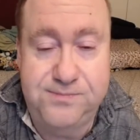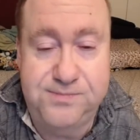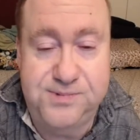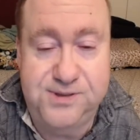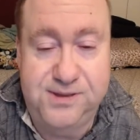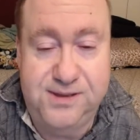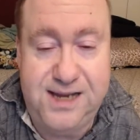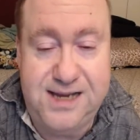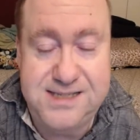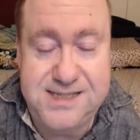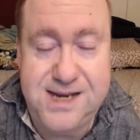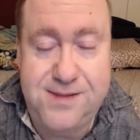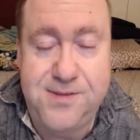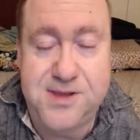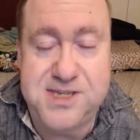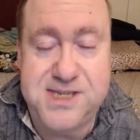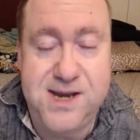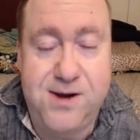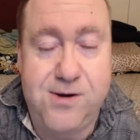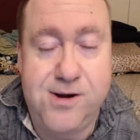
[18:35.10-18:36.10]
last time that
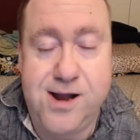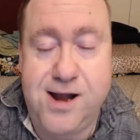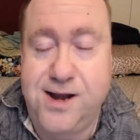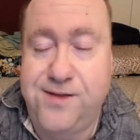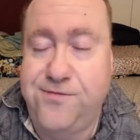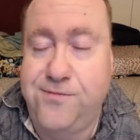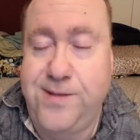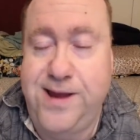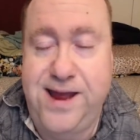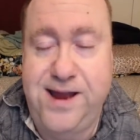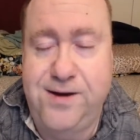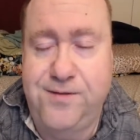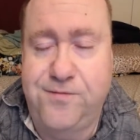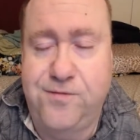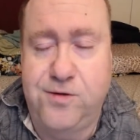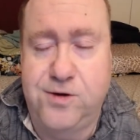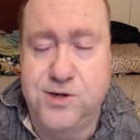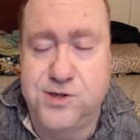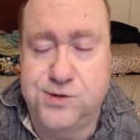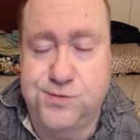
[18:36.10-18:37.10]
Sarah got it from
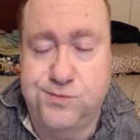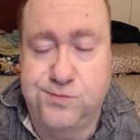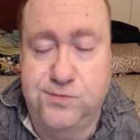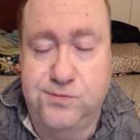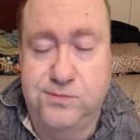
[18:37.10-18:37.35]
Hannaford's.